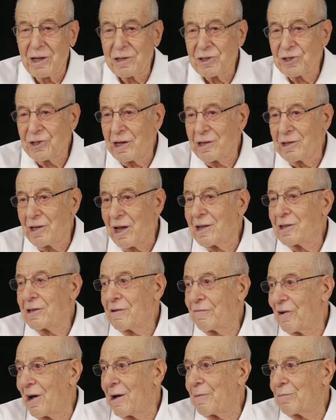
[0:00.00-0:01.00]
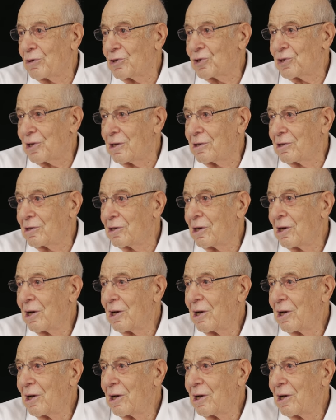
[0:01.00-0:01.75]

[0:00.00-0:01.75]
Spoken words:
let's say 95%